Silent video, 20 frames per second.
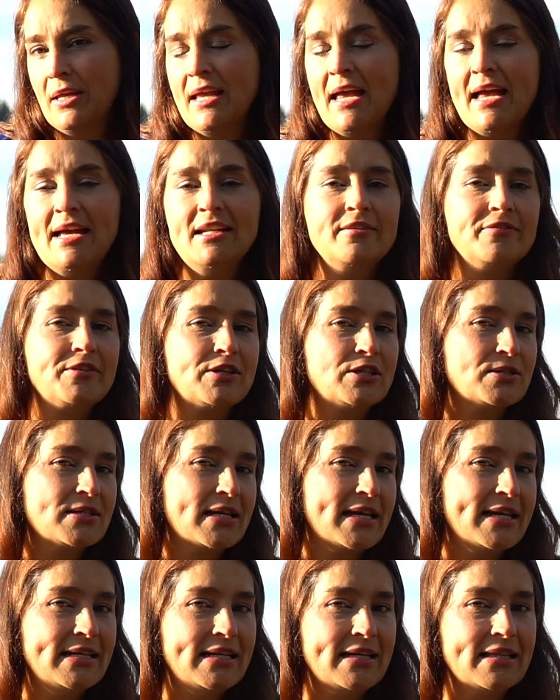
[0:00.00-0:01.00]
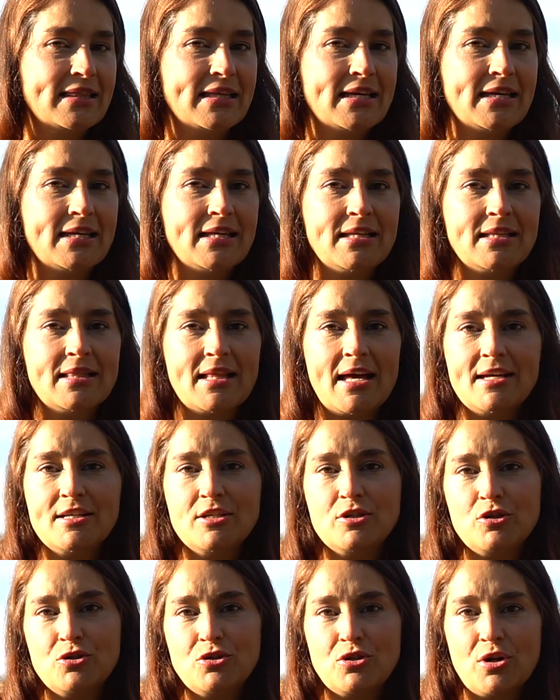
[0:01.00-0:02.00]
And if there's anything that
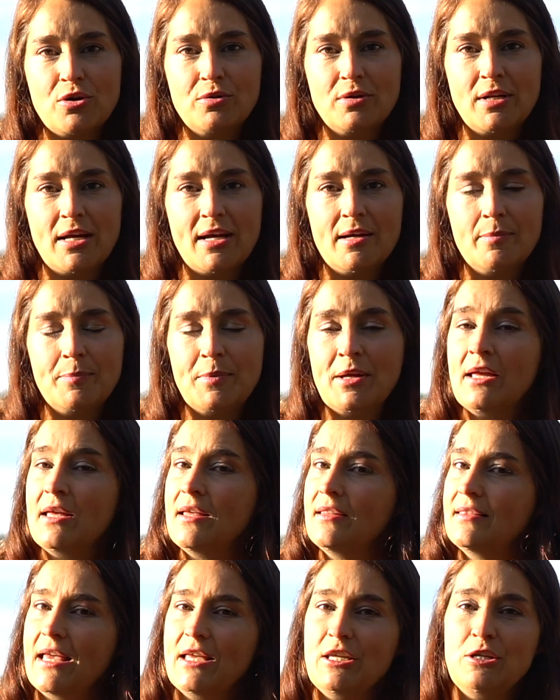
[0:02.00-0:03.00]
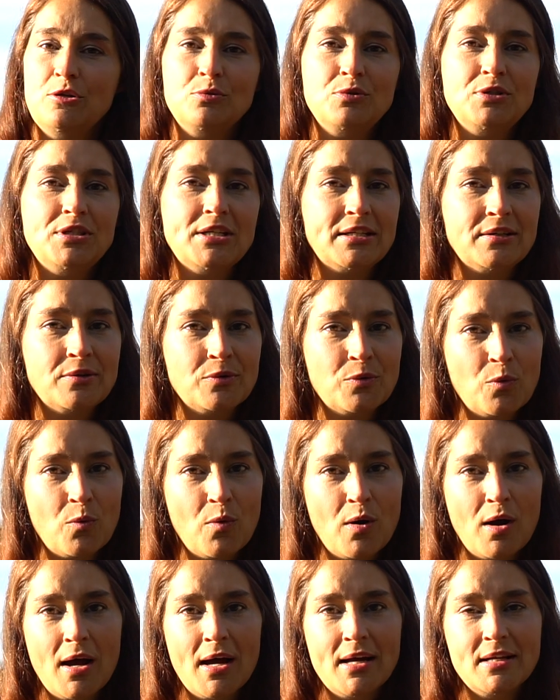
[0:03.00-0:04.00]
has showed up that you didn't
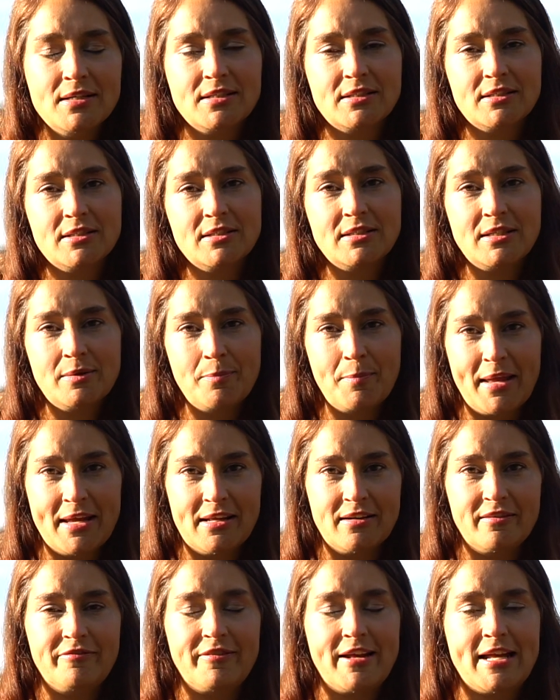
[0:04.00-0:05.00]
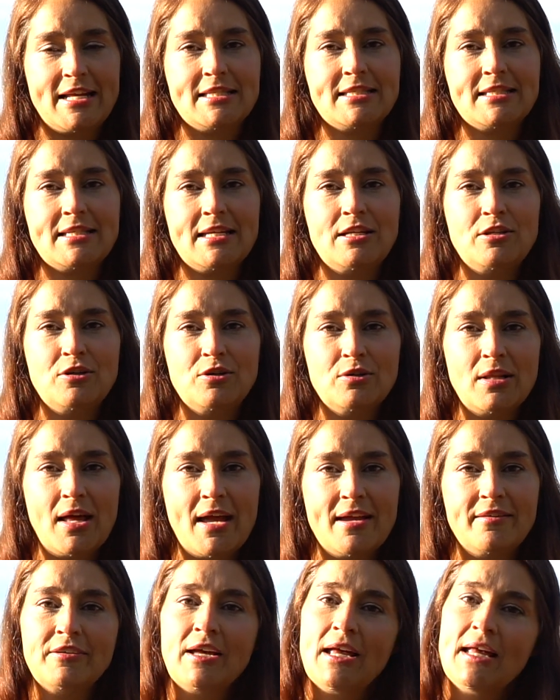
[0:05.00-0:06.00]
want to manifest in your
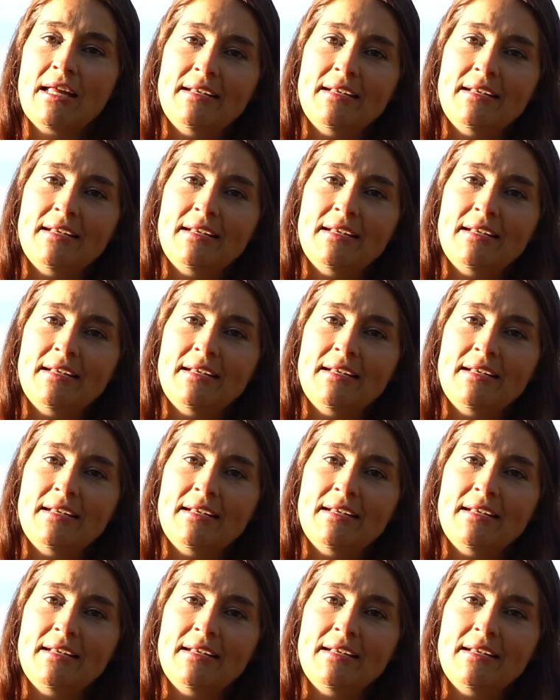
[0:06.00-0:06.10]
life,